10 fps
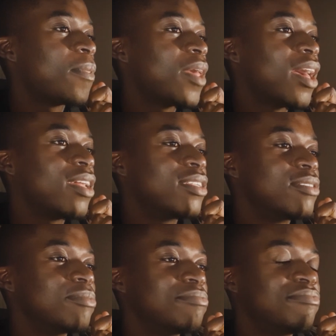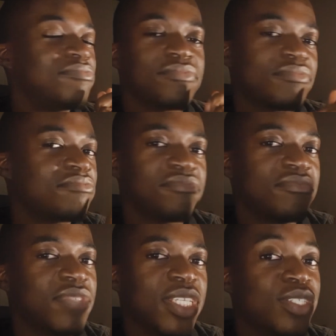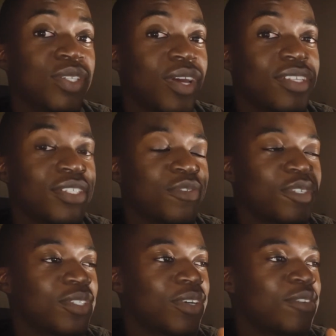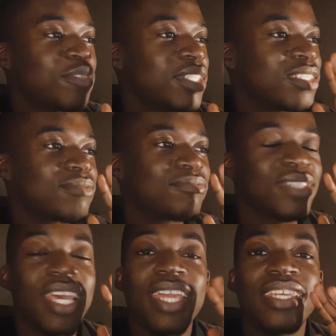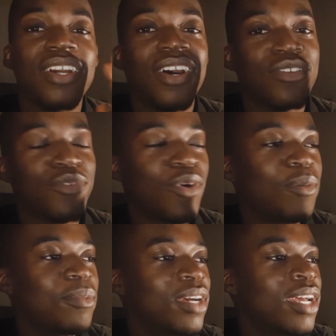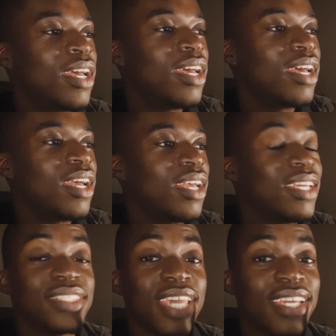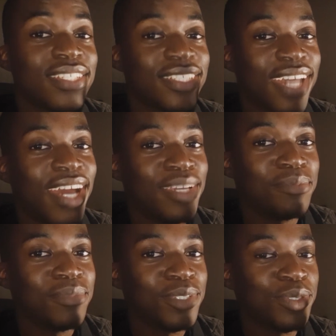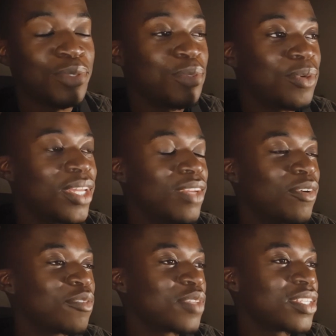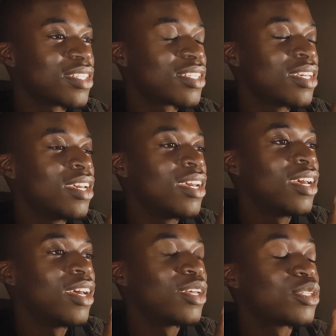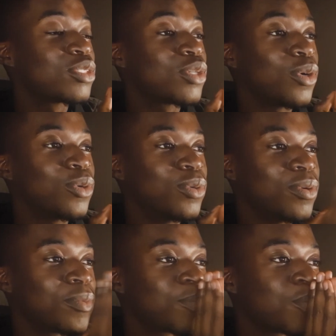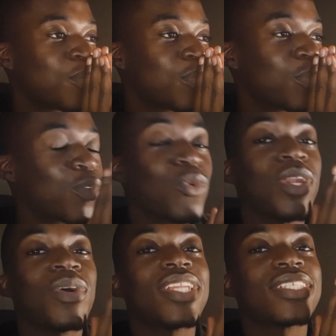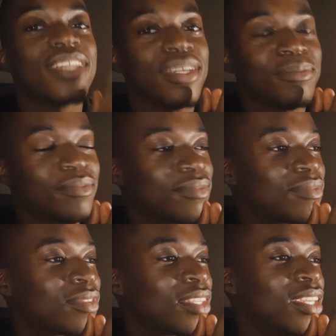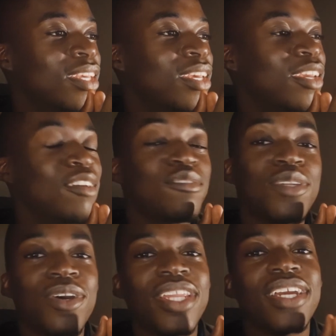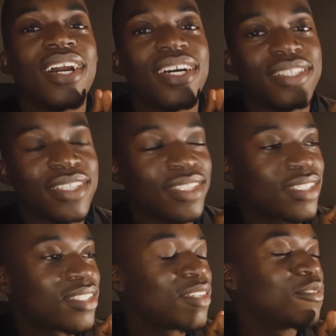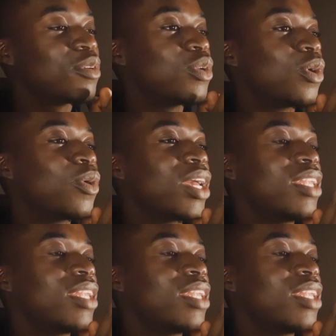And it's not just photography, it's any art form. It takes time to do any of this. So what I want to say, if you know any artists, if you know